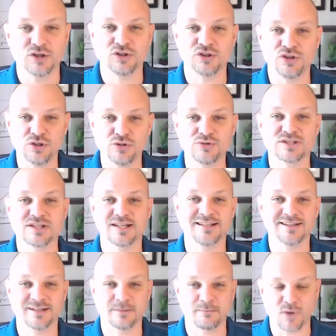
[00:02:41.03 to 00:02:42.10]

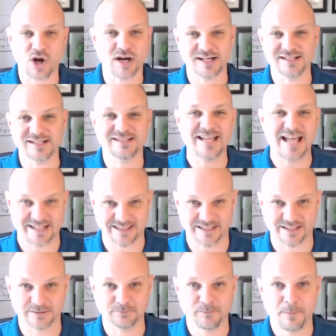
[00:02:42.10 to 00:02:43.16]
using the marketing tactic.